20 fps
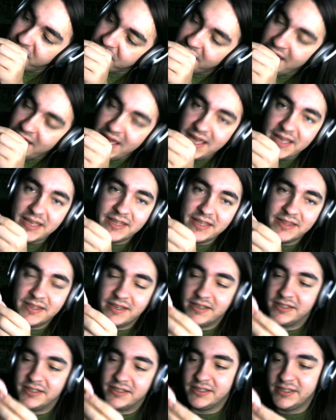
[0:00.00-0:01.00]
of cake in
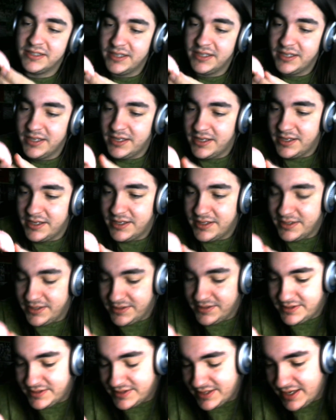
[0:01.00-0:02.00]
there.
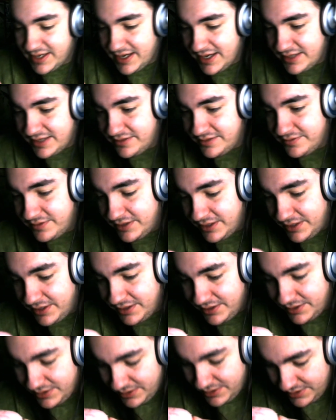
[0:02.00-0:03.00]
This is kind of uh,